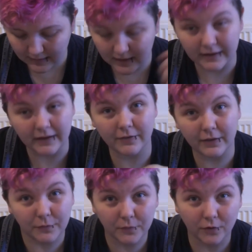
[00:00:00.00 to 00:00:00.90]
And if
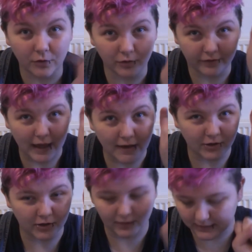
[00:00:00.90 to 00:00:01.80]
this was all the
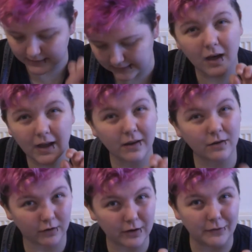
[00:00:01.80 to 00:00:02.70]
evidence, I'd
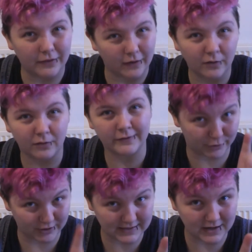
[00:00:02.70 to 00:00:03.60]
agree with you,
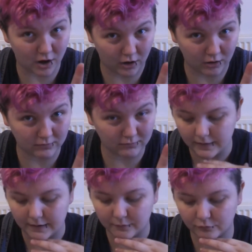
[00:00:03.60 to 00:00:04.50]
but it's not.
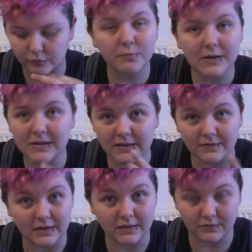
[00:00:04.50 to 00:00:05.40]
Now, rumours
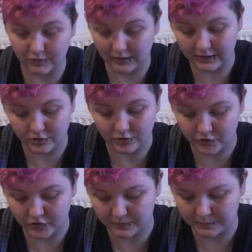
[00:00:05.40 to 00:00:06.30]
of this
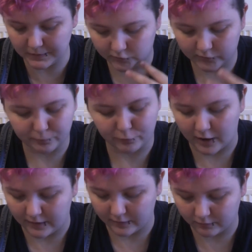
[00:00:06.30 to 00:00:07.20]
relationship
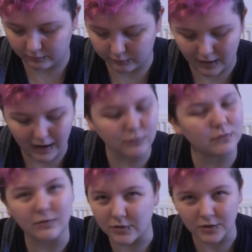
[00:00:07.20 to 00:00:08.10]
spread
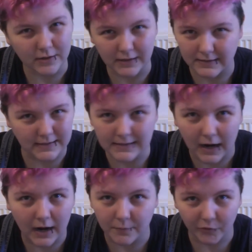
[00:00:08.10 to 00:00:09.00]
throughout Julius's
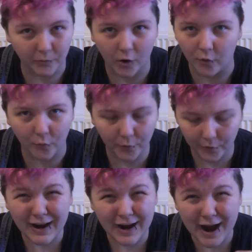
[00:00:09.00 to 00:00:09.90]
time as pope,
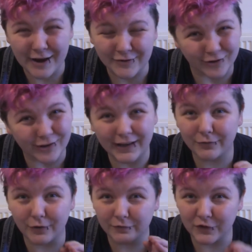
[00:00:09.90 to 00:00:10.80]
and
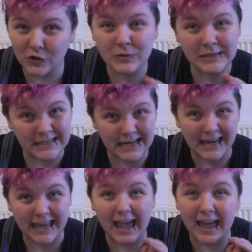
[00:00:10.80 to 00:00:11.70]
Julius refused to
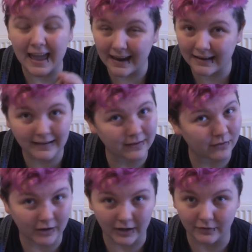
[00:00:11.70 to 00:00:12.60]
take any
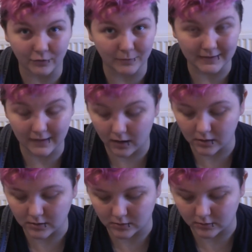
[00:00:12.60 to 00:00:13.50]
advice from his
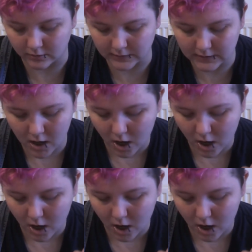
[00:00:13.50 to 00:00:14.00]
cardinals